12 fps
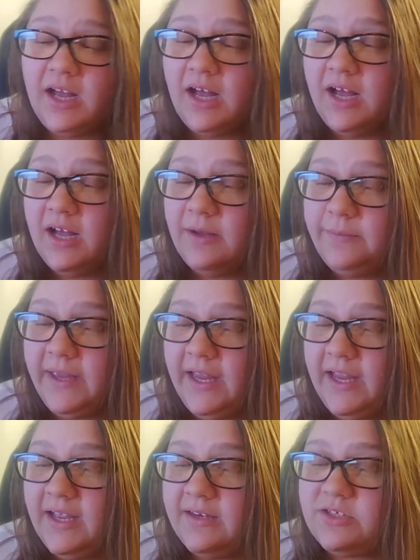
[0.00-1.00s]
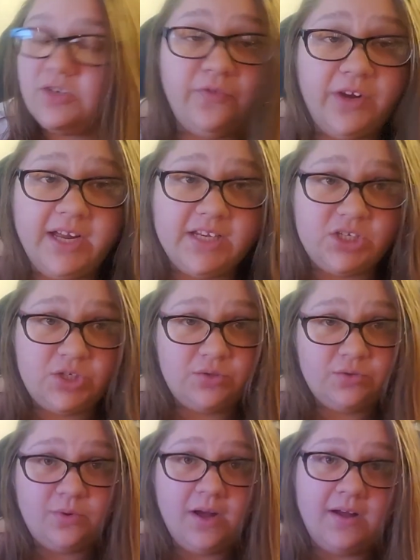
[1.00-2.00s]
And don't forget
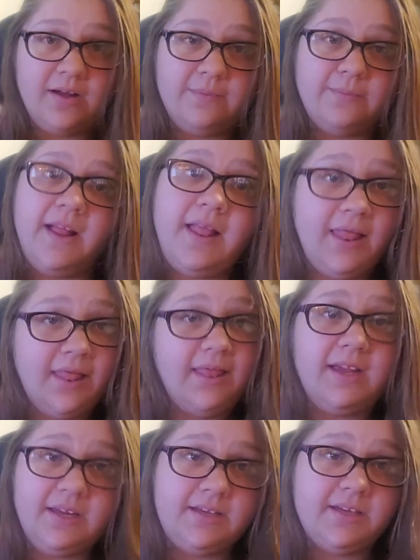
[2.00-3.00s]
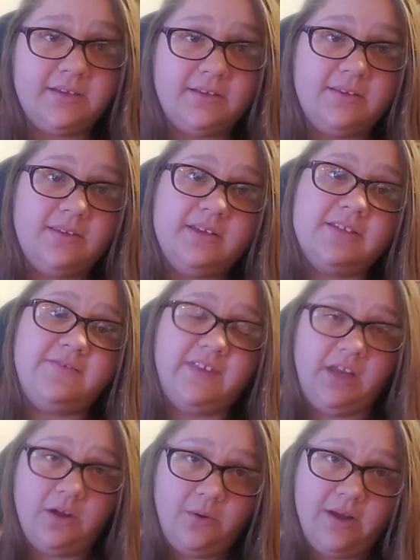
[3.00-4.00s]
to like this
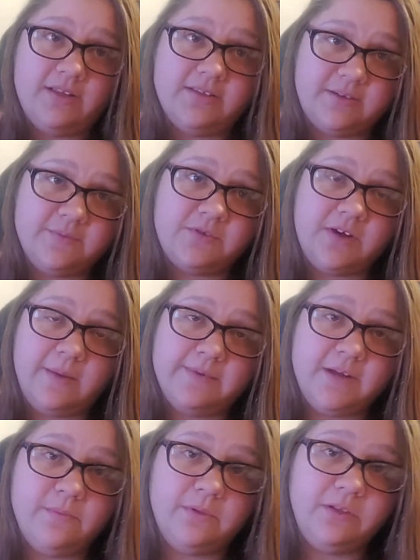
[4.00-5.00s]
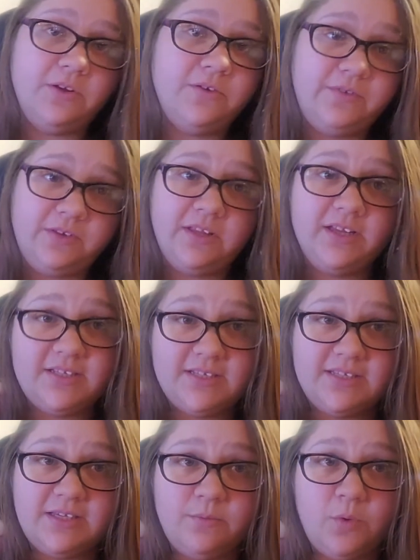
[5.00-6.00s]
video and subscribe down below if you'd like to
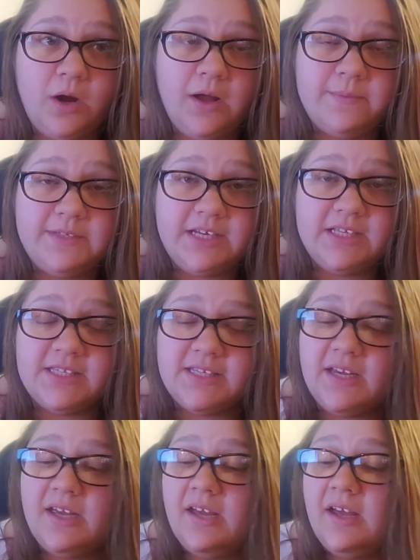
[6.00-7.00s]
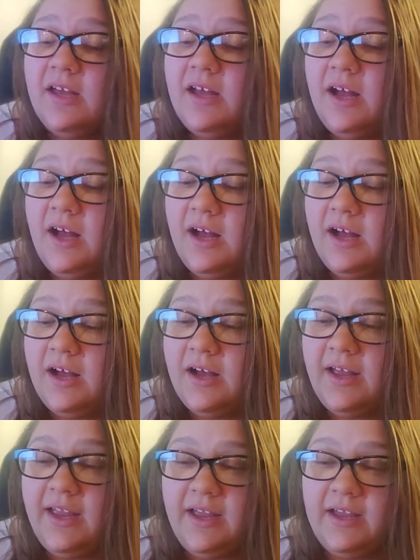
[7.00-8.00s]
see more updates,
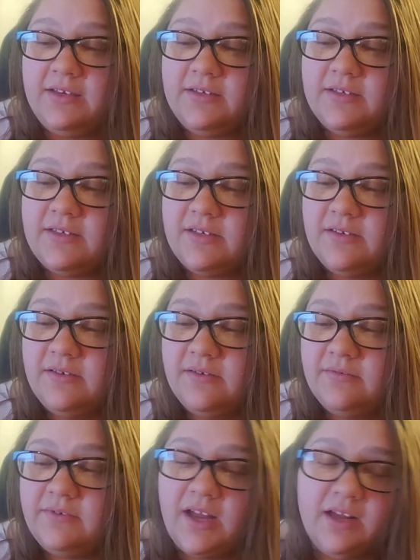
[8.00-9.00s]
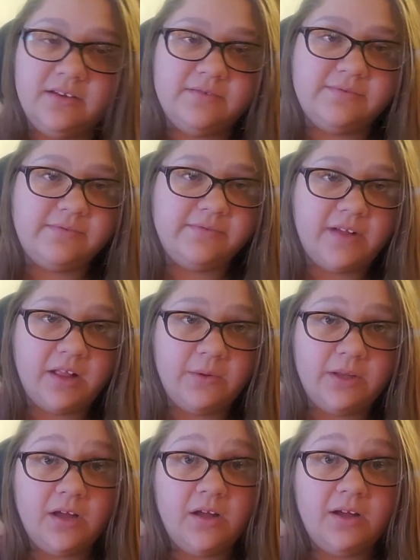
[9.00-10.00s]
and kind of follow
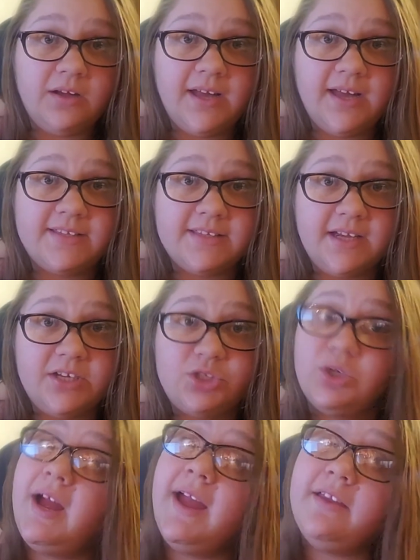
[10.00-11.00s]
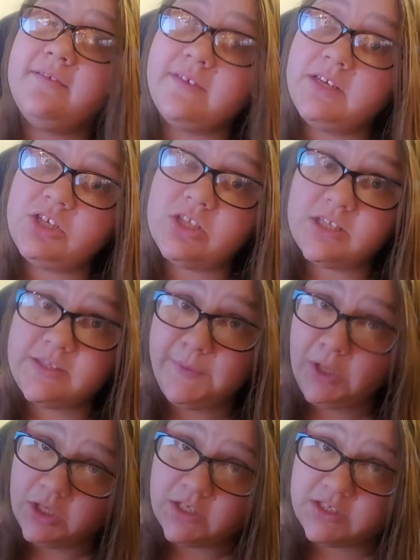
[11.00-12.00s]
along as I try and finish this
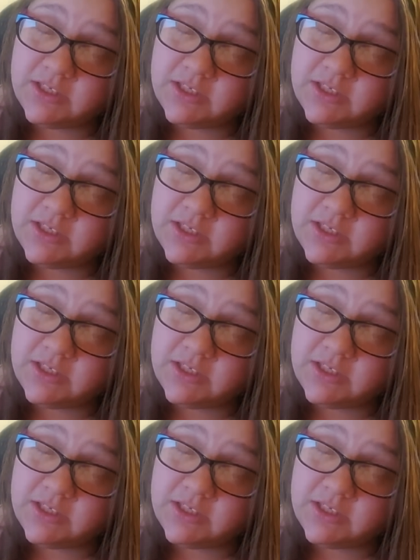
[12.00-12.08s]
book.